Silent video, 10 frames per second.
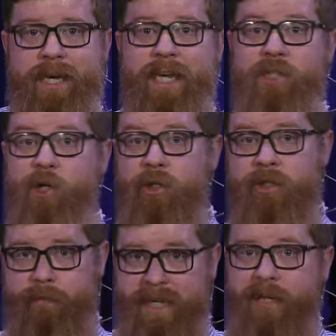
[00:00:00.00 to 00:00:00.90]
Insert
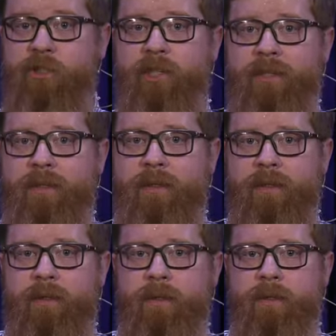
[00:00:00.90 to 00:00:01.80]
some tension.
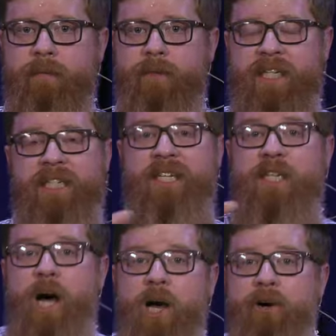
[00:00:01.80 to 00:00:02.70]
This is the
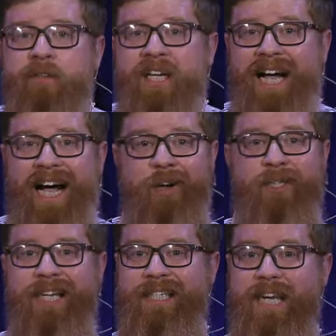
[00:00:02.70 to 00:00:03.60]
daughter of the guy who
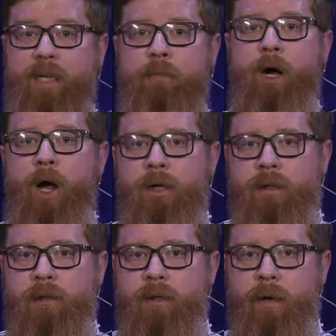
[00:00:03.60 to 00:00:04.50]
says, kill them all,
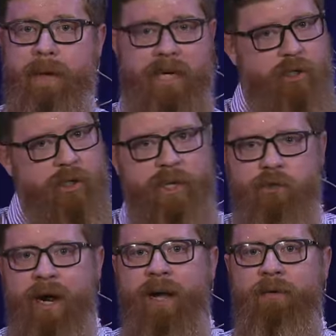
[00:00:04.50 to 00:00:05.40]
make sure they're
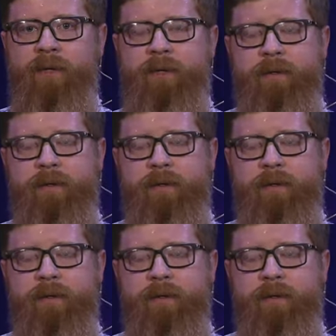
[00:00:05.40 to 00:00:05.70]
drowned.